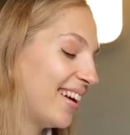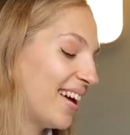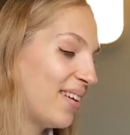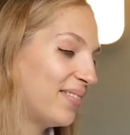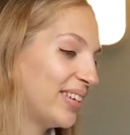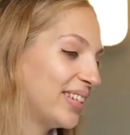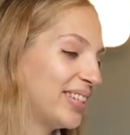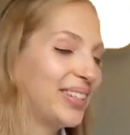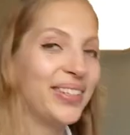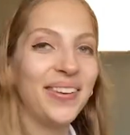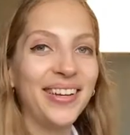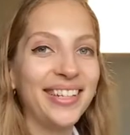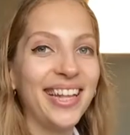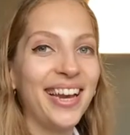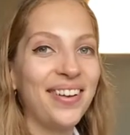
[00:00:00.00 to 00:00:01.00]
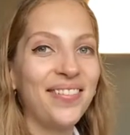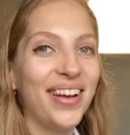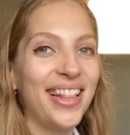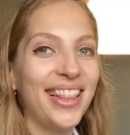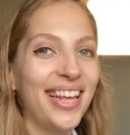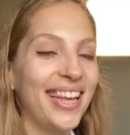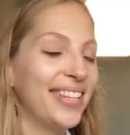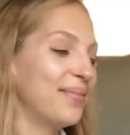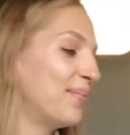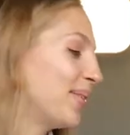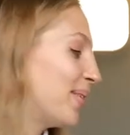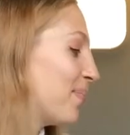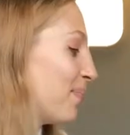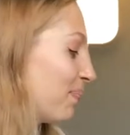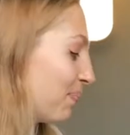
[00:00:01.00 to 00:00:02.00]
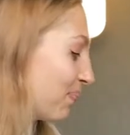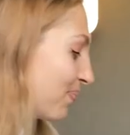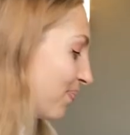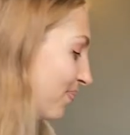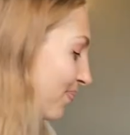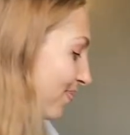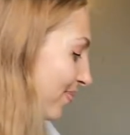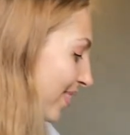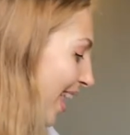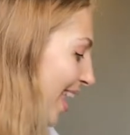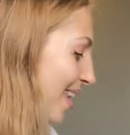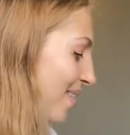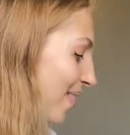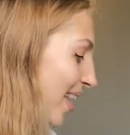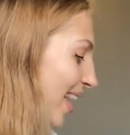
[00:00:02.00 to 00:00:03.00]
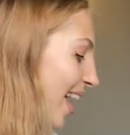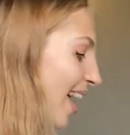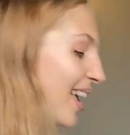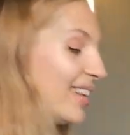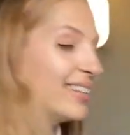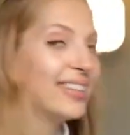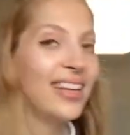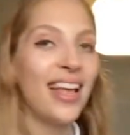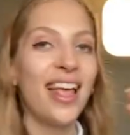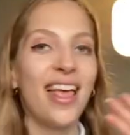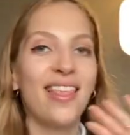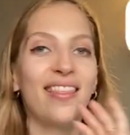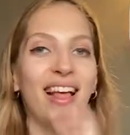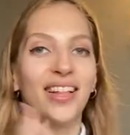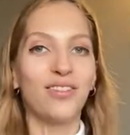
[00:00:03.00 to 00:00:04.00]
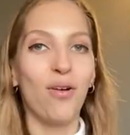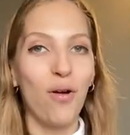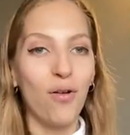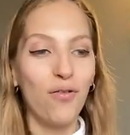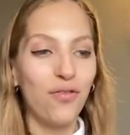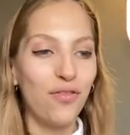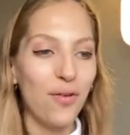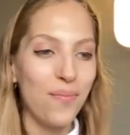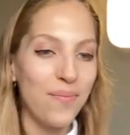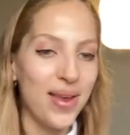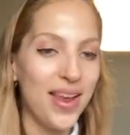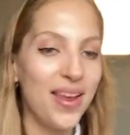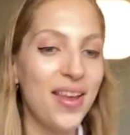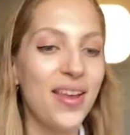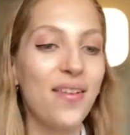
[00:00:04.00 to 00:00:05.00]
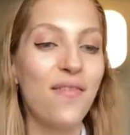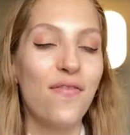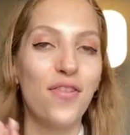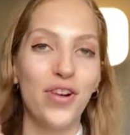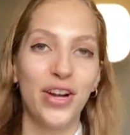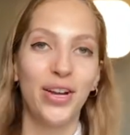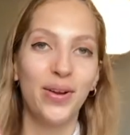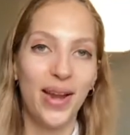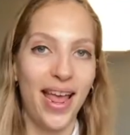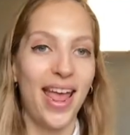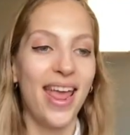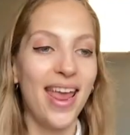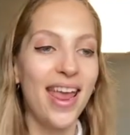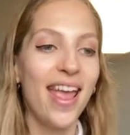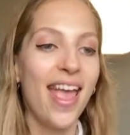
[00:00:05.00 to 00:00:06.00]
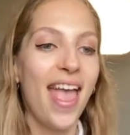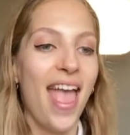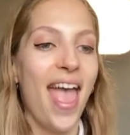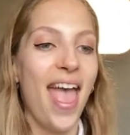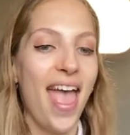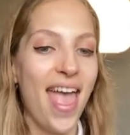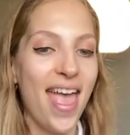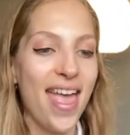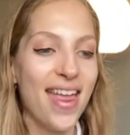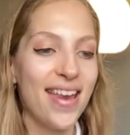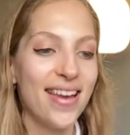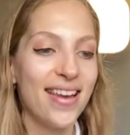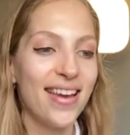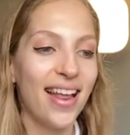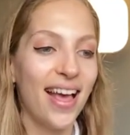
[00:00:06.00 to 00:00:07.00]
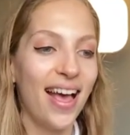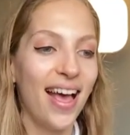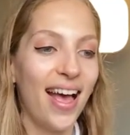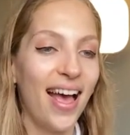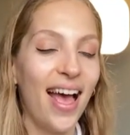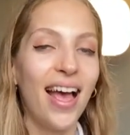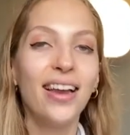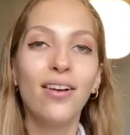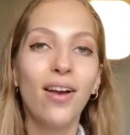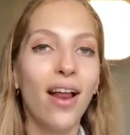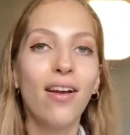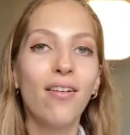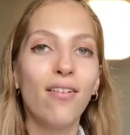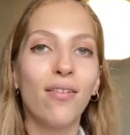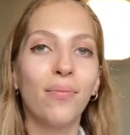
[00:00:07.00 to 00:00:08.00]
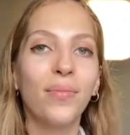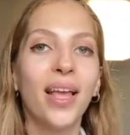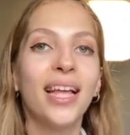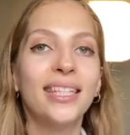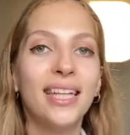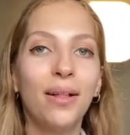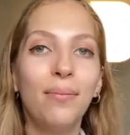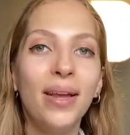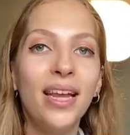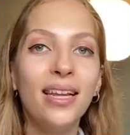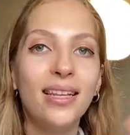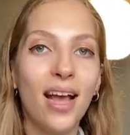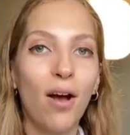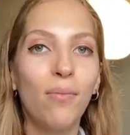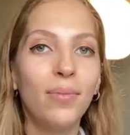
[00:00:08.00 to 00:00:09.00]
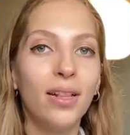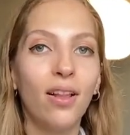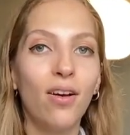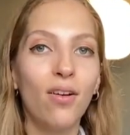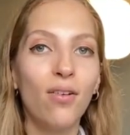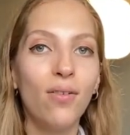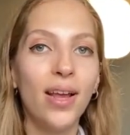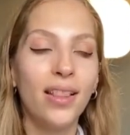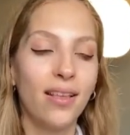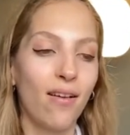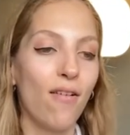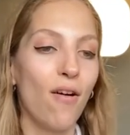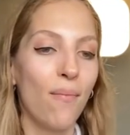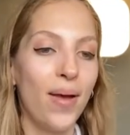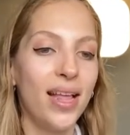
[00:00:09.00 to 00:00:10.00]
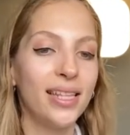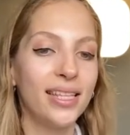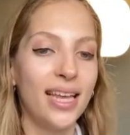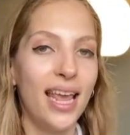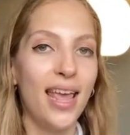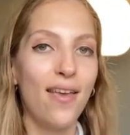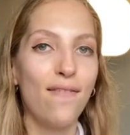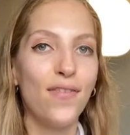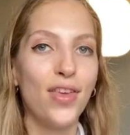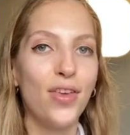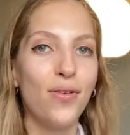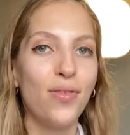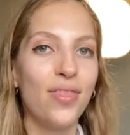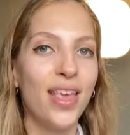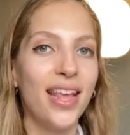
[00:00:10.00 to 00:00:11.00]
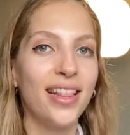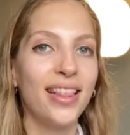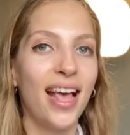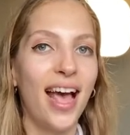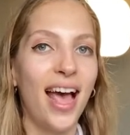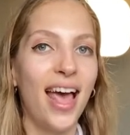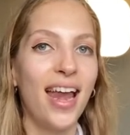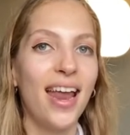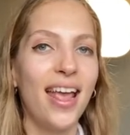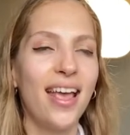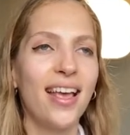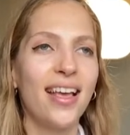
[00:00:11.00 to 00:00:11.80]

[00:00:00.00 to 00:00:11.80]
I'm just so excited about this. But anyway guys, that's all from me for today. And I don't know, tell me down below in the comments if you think that